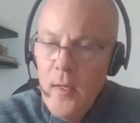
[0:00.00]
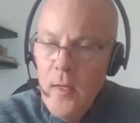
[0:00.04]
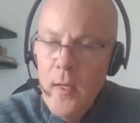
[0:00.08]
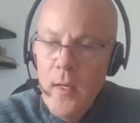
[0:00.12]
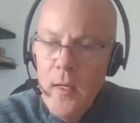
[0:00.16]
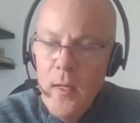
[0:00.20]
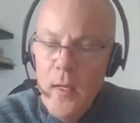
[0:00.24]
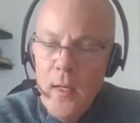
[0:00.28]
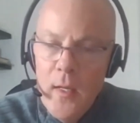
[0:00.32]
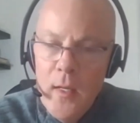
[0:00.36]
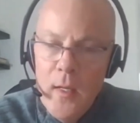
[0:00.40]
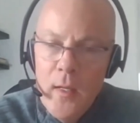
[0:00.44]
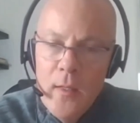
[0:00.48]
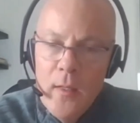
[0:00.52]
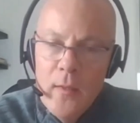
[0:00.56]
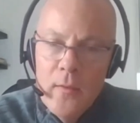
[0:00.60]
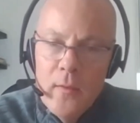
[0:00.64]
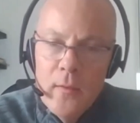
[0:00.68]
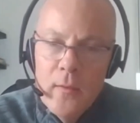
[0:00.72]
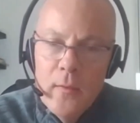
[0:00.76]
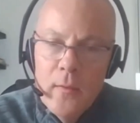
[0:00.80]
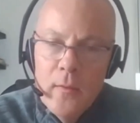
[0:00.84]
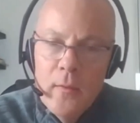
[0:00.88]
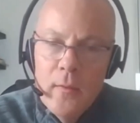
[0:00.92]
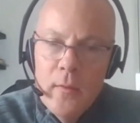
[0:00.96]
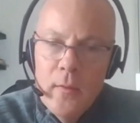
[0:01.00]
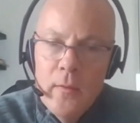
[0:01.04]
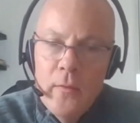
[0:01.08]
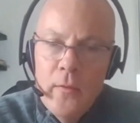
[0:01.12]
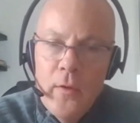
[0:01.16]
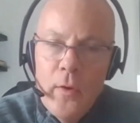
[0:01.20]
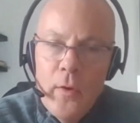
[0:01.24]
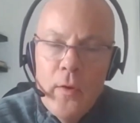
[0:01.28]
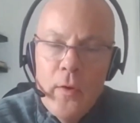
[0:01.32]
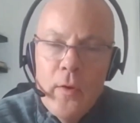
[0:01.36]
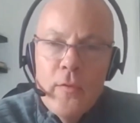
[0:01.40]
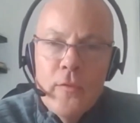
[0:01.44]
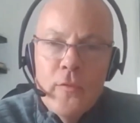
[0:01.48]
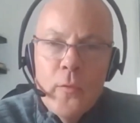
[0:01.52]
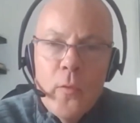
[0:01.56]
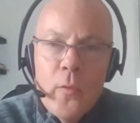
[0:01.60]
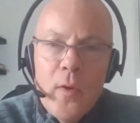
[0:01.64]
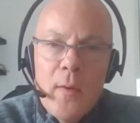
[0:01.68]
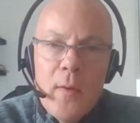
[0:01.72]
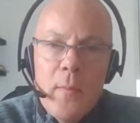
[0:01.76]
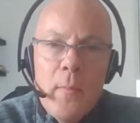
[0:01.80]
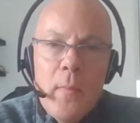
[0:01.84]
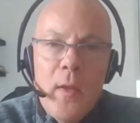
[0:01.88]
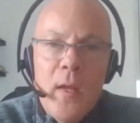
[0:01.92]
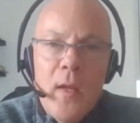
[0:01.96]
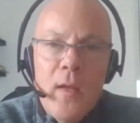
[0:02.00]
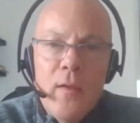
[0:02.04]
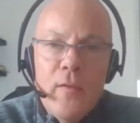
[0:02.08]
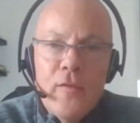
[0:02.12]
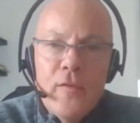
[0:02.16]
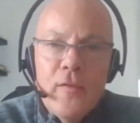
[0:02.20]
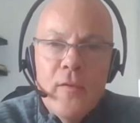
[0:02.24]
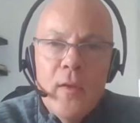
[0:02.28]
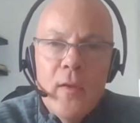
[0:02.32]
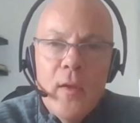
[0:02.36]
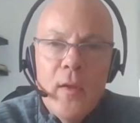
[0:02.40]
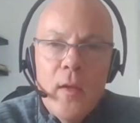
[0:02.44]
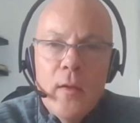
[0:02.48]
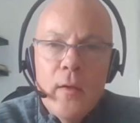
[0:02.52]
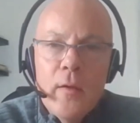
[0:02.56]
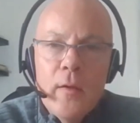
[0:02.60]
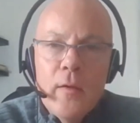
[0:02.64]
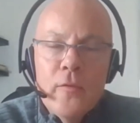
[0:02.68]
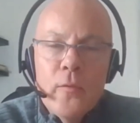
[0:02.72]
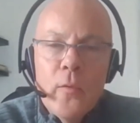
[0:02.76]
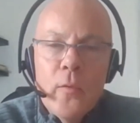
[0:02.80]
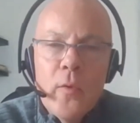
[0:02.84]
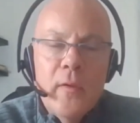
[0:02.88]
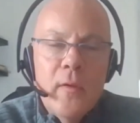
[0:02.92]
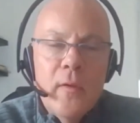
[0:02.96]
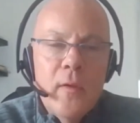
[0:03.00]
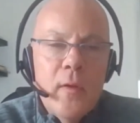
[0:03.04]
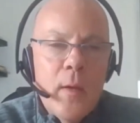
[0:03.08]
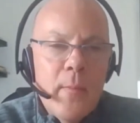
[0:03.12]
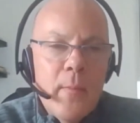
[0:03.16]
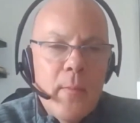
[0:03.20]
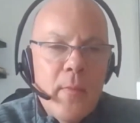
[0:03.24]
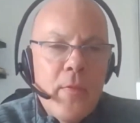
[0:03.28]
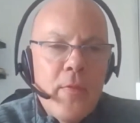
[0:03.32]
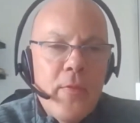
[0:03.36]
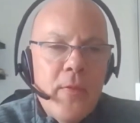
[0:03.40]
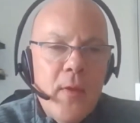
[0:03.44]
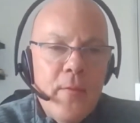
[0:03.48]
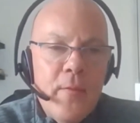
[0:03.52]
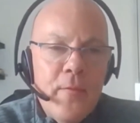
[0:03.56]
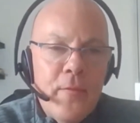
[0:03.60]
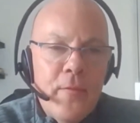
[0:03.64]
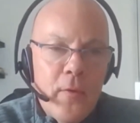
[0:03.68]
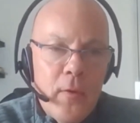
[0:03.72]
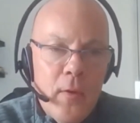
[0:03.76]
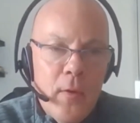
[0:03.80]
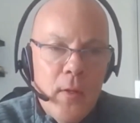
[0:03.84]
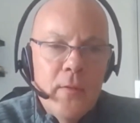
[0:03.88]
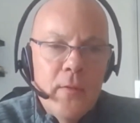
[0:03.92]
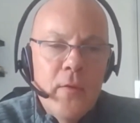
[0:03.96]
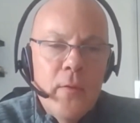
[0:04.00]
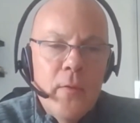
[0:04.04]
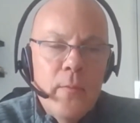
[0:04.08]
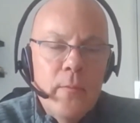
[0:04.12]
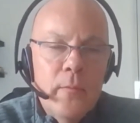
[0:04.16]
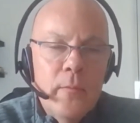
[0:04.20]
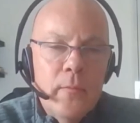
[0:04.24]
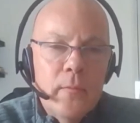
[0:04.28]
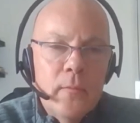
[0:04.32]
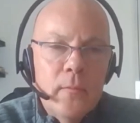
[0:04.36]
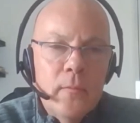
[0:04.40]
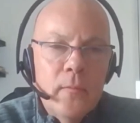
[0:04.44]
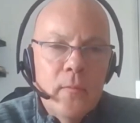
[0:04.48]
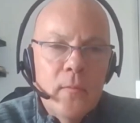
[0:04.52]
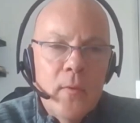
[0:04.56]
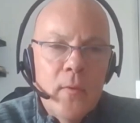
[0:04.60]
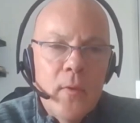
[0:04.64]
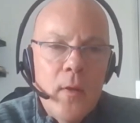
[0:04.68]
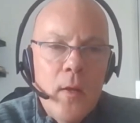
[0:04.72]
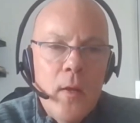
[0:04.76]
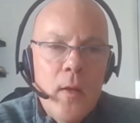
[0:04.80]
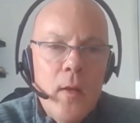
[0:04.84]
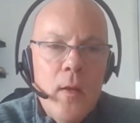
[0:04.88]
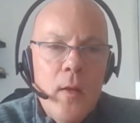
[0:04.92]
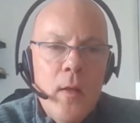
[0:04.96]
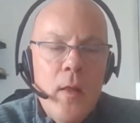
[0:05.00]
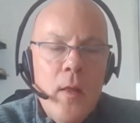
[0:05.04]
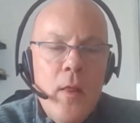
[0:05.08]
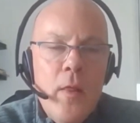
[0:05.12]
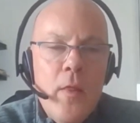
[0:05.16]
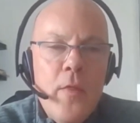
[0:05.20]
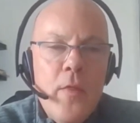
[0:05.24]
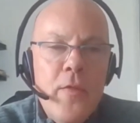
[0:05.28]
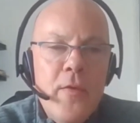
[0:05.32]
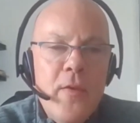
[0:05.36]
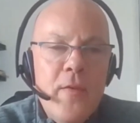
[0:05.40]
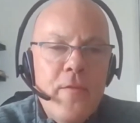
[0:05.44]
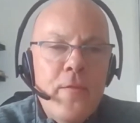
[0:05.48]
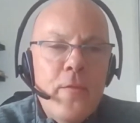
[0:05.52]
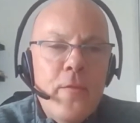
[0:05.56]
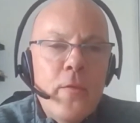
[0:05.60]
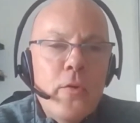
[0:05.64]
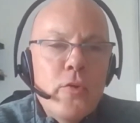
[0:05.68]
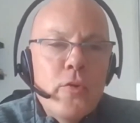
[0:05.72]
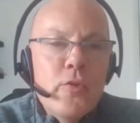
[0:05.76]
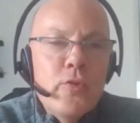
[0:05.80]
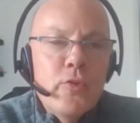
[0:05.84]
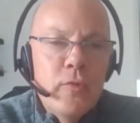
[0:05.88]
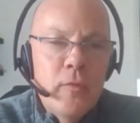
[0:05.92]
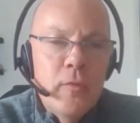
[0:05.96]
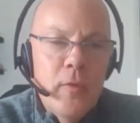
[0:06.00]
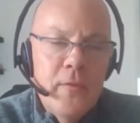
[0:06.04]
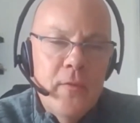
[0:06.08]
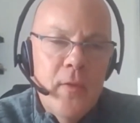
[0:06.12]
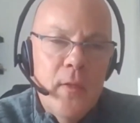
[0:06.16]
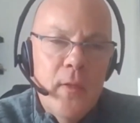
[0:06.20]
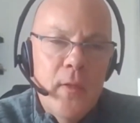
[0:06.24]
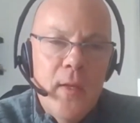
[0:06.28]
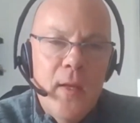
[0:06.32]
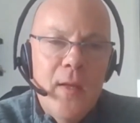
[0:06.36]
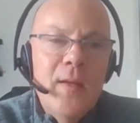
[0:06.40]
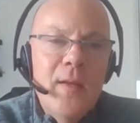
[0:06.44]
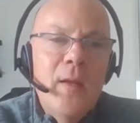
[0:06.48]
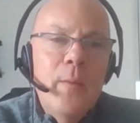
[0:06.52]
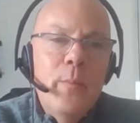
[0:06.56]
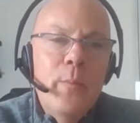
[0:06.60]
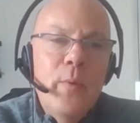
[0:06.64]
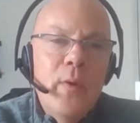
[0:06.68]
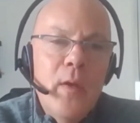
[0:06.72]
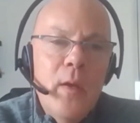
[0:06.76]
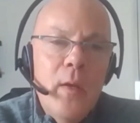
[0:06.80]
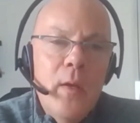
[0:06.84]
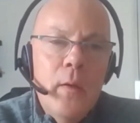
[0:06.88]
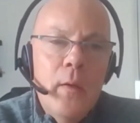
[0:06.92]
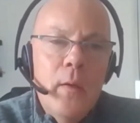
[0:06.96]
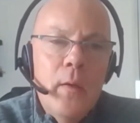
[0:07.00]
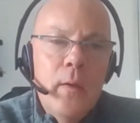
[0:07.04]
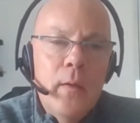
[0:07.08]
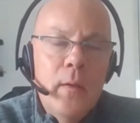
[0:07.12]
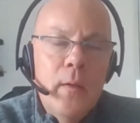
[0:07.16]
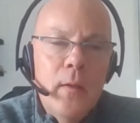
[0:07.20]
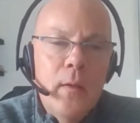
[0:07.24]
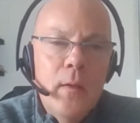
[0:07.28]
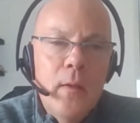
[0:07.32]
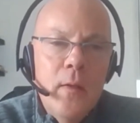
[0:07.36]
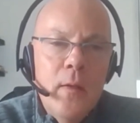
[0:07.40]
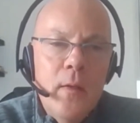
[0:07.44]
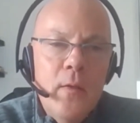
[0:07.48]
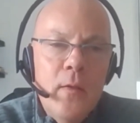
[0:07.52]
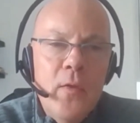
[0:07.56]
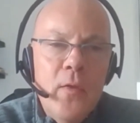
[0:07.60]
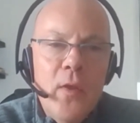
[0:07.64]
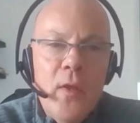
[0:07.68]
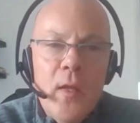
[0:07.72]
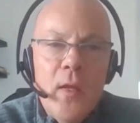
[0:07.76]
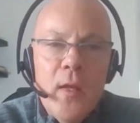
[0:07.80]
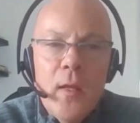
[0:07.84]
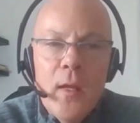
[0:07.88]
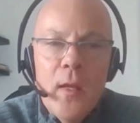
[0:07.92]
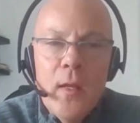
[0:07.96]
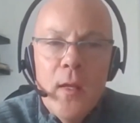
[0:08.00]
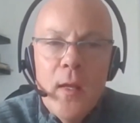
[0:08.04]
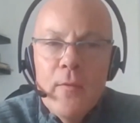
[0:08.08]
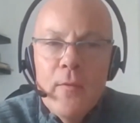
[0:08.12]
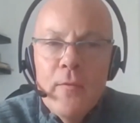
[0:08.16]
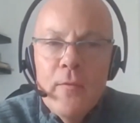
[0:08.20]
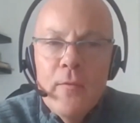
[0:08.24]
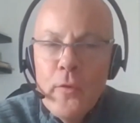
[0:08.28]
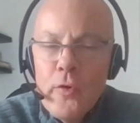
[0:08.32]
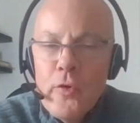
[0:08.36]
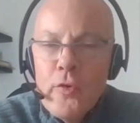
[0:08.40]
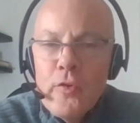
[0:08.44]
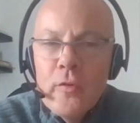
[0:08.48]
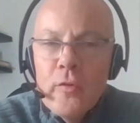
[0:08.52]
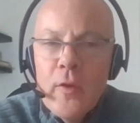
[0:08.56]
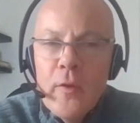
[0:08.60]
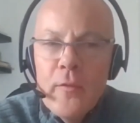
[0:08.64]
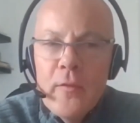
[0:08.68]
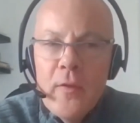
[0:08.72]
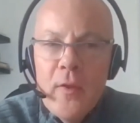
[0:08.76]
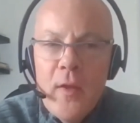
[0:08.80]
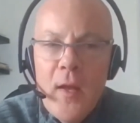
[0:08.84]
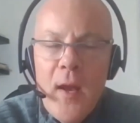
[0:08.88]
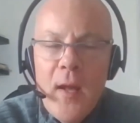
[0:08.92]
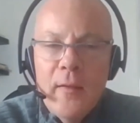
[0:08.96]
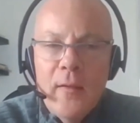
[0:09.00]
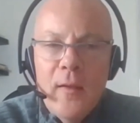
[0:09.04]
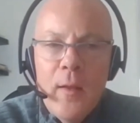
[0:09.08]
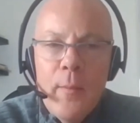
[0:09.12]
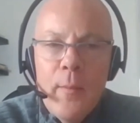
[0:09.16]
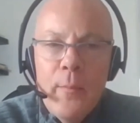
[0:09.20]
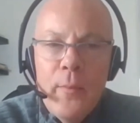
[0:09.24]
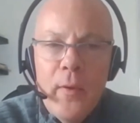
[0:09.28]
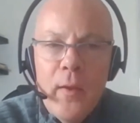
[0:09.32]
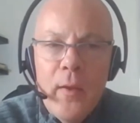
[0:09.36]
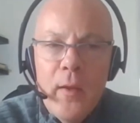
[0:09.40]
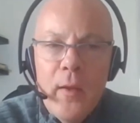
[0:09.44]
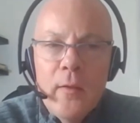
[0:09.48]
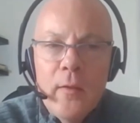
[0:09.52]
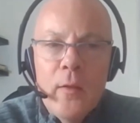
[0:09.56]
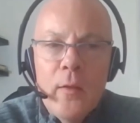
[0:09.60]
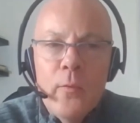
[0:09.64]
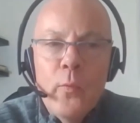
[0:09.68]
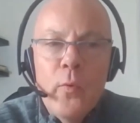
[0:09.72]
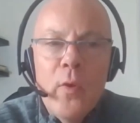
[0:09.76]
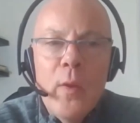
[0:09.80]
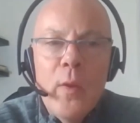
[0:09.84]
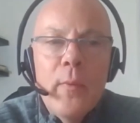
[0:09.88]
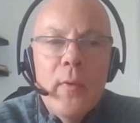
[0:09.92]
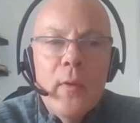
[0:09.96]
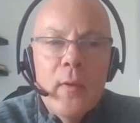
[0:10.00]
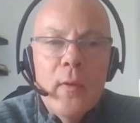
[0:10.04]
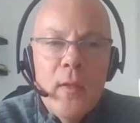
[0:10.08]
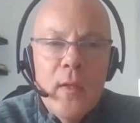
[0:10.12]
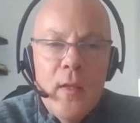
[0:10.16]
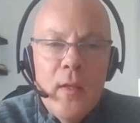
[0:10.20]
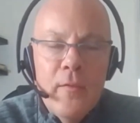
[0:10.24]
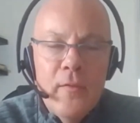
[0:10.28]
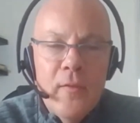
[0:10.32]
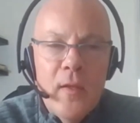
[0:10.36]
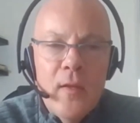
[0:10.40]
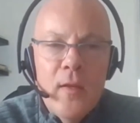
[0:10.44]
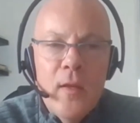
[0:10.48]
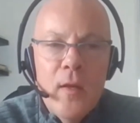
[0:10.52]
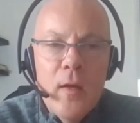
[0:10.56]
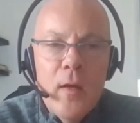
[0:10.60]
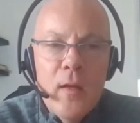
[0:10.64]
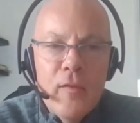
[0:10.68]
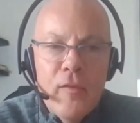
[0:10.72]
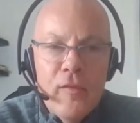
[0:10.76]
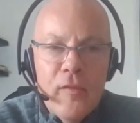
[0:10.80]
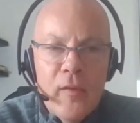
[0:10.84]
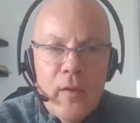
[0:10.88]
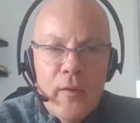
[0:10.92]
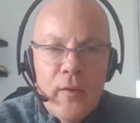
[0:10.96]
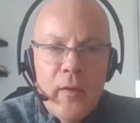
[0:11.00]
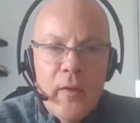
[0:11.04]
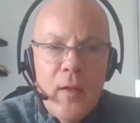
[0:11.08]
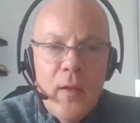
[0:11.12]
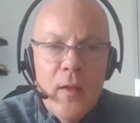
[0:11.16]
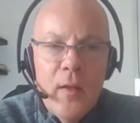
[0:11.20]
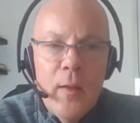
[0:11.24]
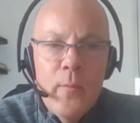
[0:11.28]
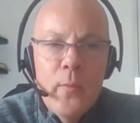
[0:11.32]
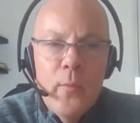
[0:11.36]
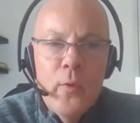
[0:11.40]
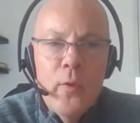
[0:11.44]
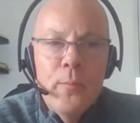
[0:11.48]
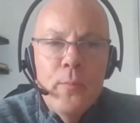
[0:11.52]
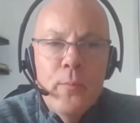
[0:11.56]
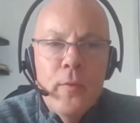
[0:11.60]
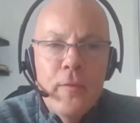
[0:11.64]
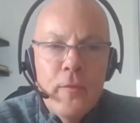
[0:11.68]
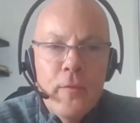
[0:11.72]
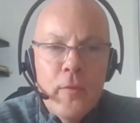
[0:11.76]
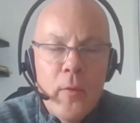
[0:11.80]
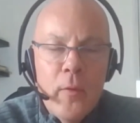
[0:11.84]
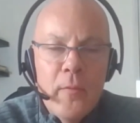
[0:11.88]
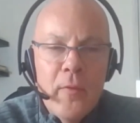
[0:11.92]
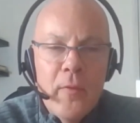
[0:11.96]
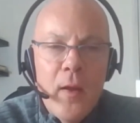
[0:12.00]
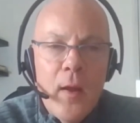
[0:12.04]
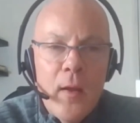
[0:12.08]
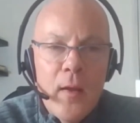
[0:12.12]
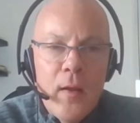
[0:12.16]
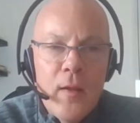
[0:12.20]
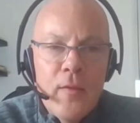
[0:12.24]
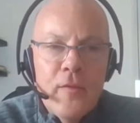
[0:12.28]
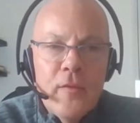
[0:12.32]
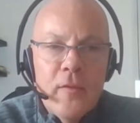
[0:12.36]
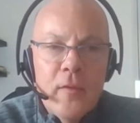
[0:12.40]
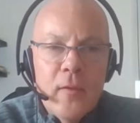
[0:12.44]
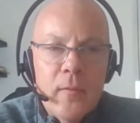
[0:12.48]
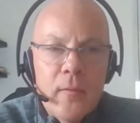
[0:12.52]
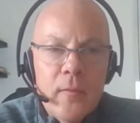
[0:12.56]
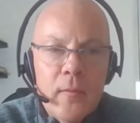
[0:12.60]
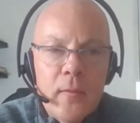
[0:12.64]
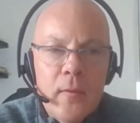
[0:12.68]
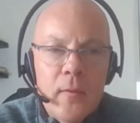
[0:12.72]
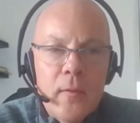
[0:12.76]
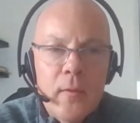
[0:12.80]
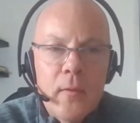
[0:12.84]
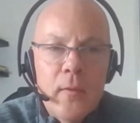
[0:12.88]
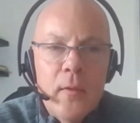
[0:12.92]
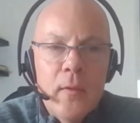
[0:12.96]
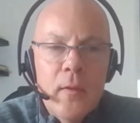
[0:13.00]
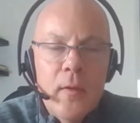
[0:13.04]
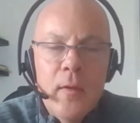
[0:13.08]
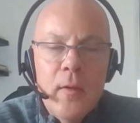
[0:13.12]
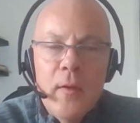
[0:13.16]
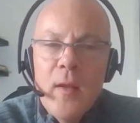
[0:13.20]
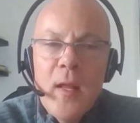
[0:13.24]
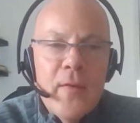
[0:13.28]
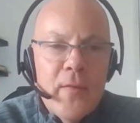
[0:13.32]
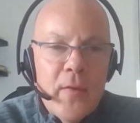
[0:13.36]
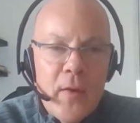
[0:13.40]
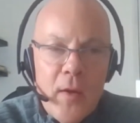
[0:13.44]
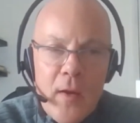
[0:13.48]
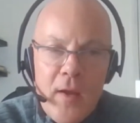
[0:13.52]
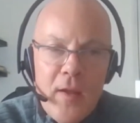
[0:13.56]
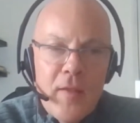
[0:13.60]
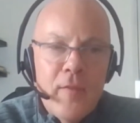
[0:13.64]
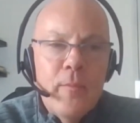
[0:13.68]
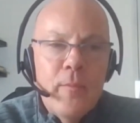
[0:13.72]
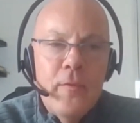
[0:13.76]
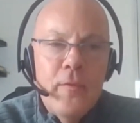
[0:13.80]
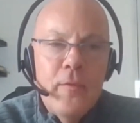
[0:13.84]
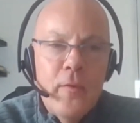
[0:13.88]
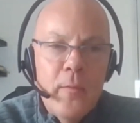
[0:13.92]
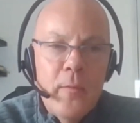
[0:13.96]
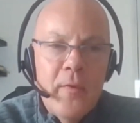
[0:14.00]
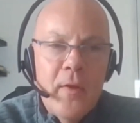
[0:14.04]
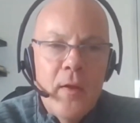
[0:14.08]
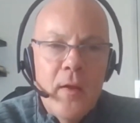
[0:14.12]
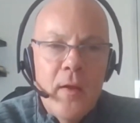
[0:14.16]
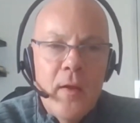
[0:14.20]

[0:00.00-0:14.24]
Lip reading: And there is one mainstay, there is one common theme for all of them. The version of the landing page, the version of the ad campaign that we believed at the onset of the campaign would perform the highest, never has performed the